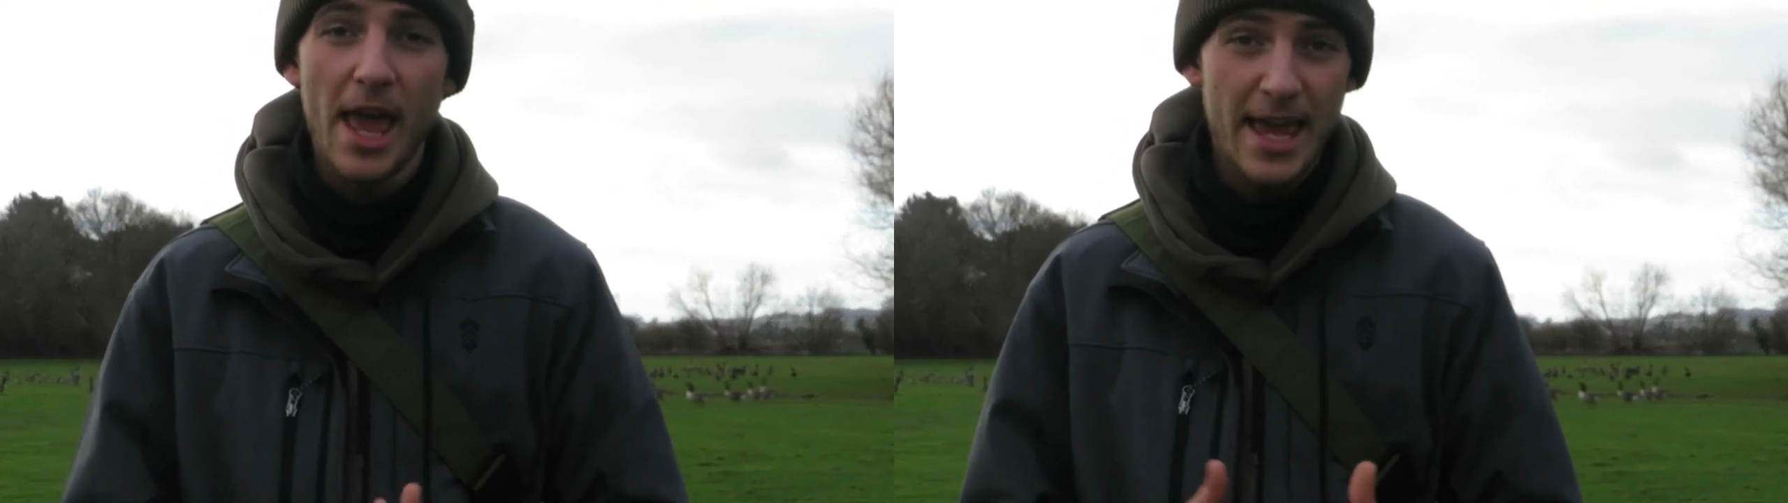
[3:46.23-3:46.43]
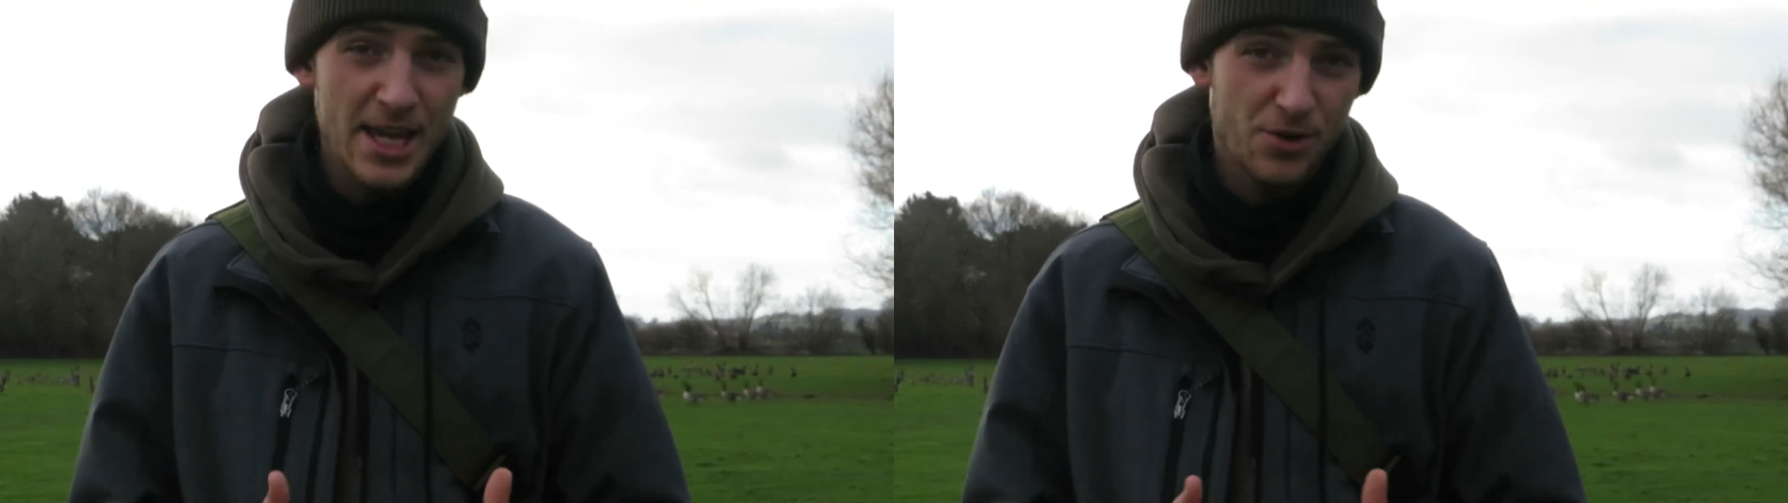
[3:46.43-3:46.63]

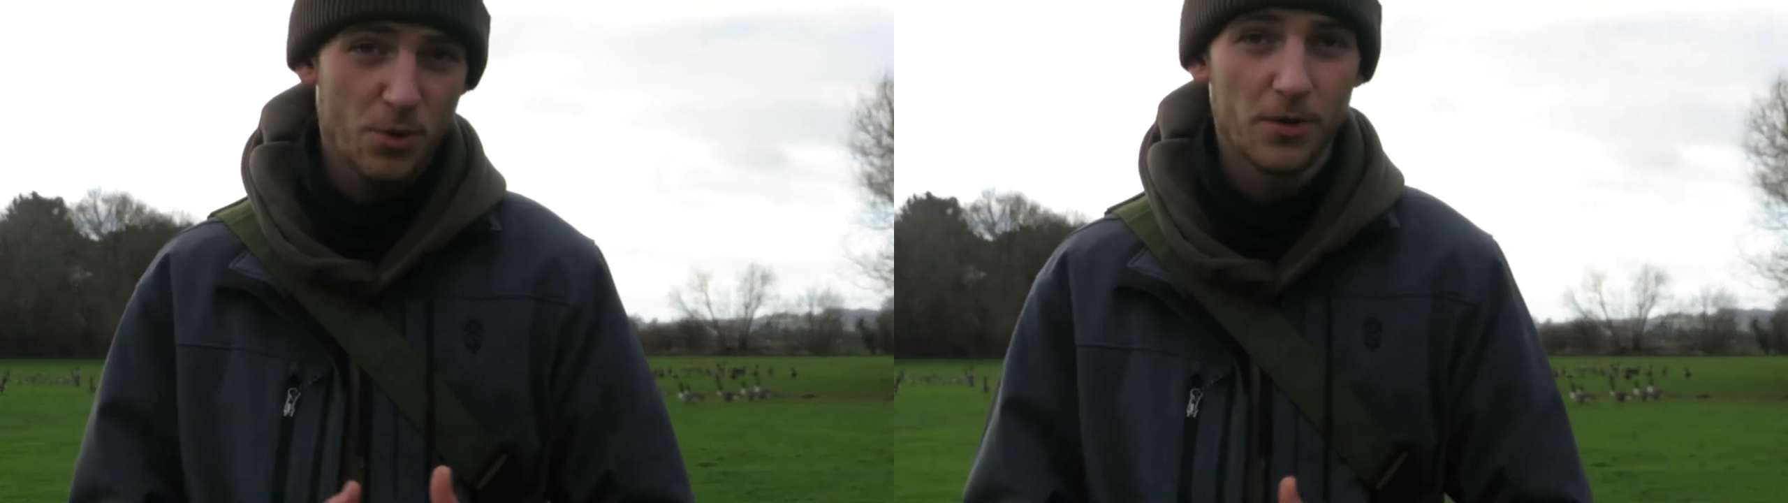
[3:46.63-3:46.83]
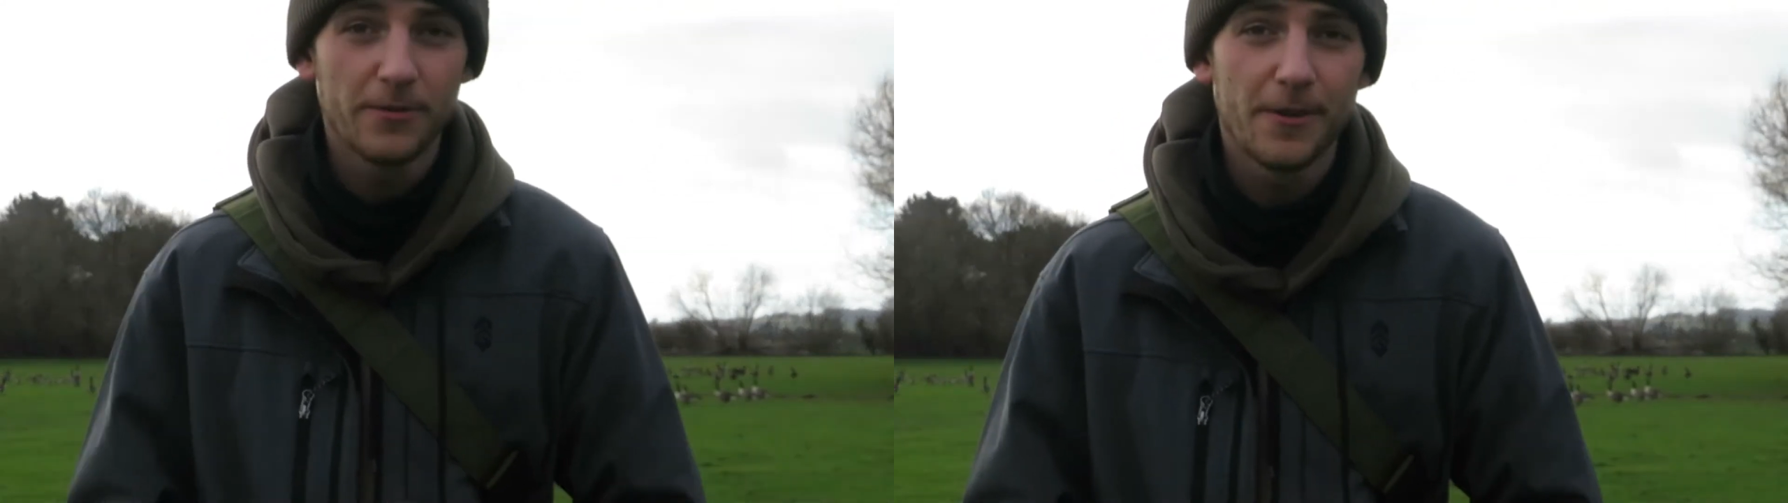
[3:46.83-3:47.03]
each
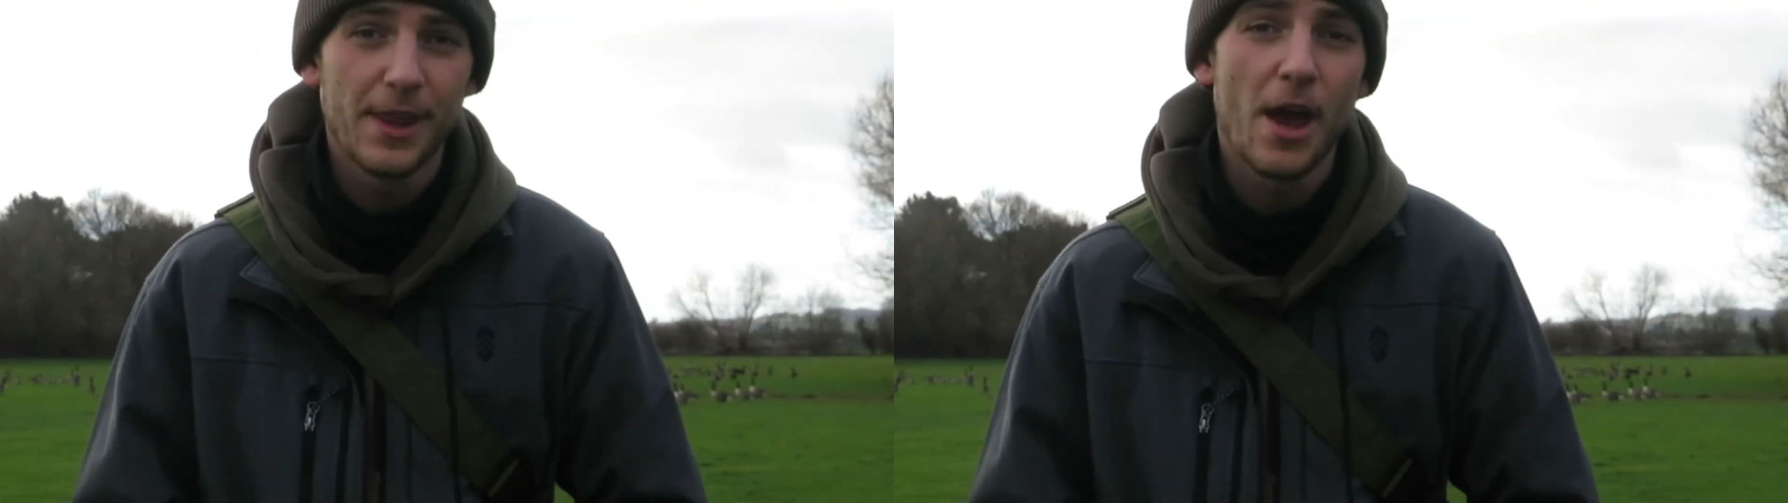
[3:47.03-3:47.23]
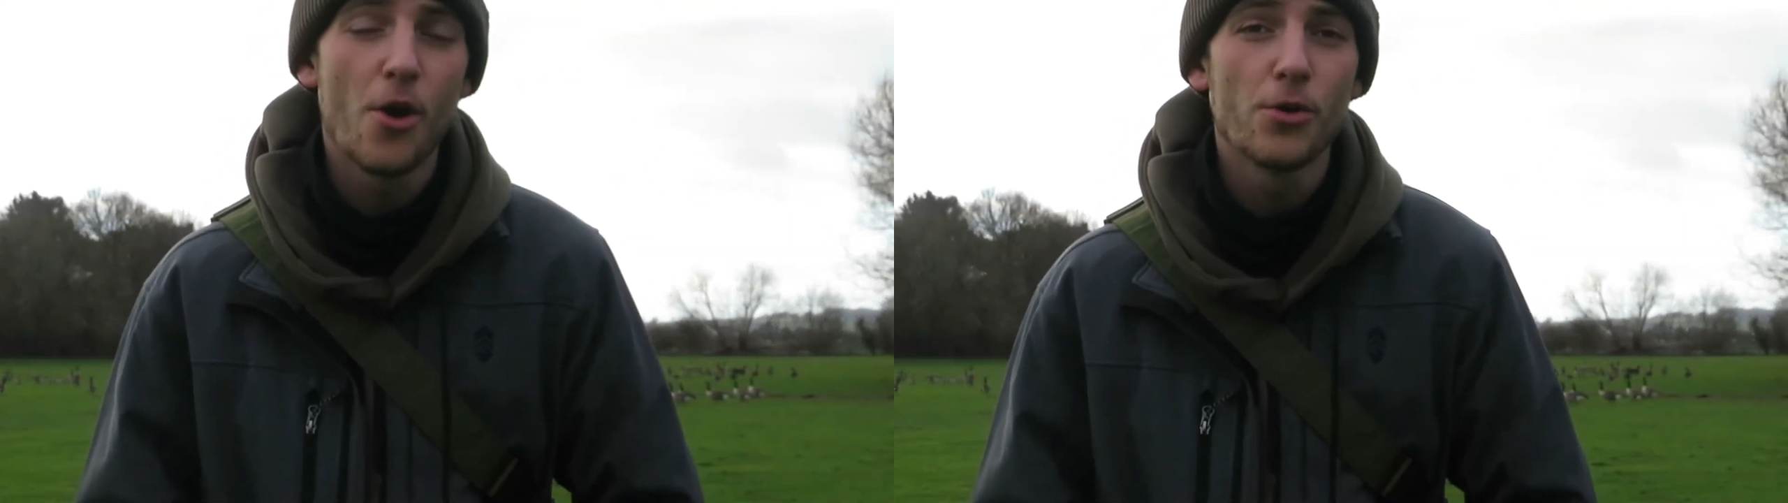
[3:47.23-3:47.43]
one for
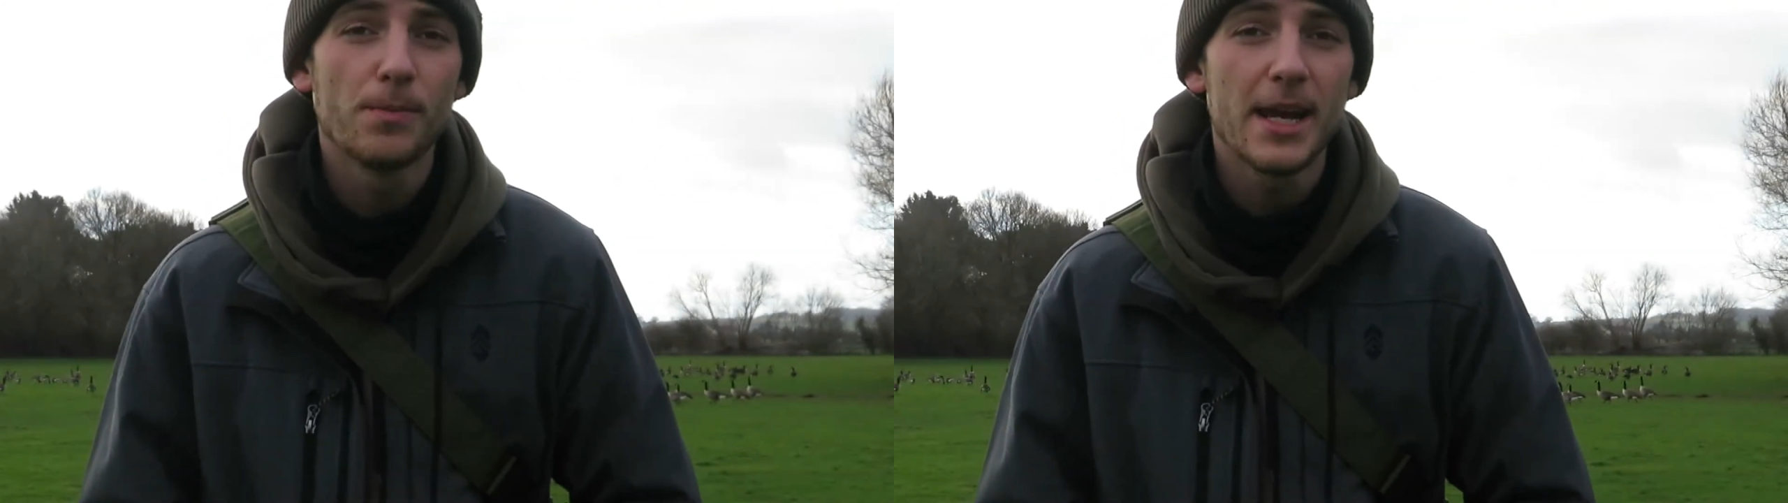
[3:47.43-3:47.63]
their own